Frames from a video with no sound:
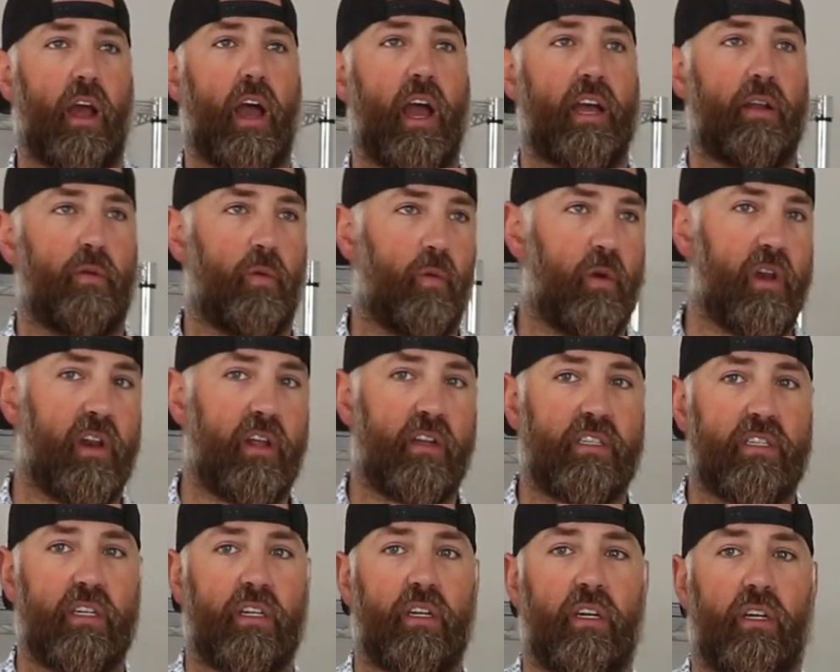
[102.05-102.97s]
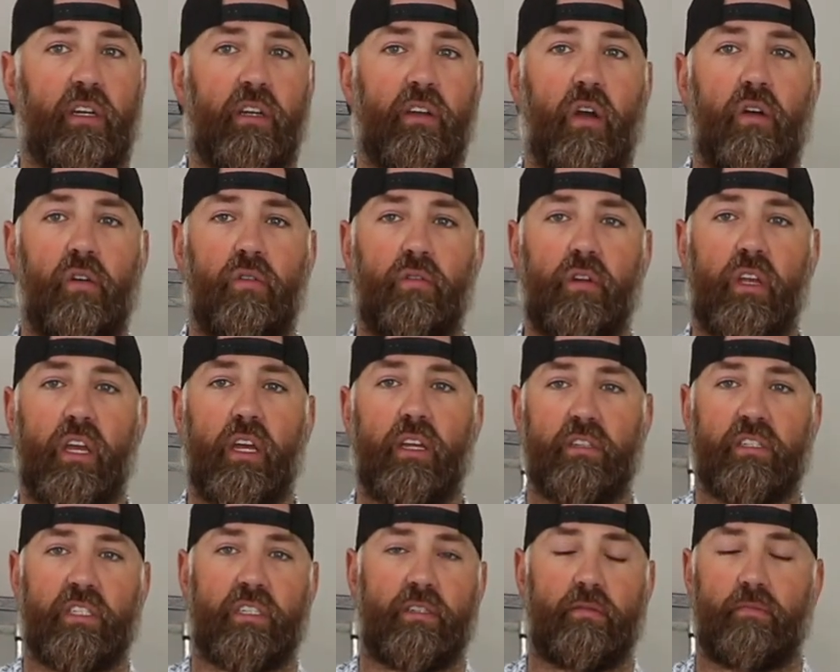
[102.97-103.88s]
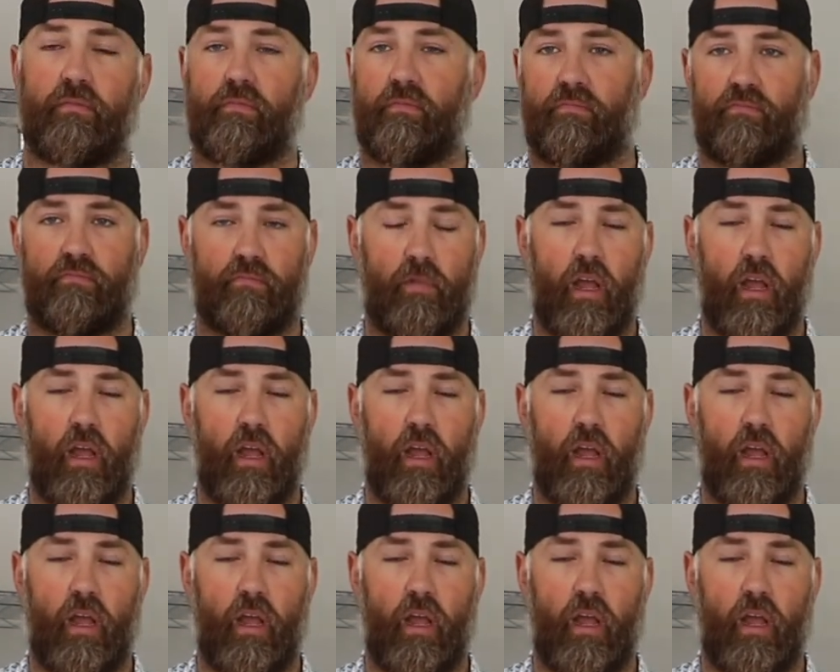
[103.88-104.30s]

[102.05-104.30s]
I had went in to go get some,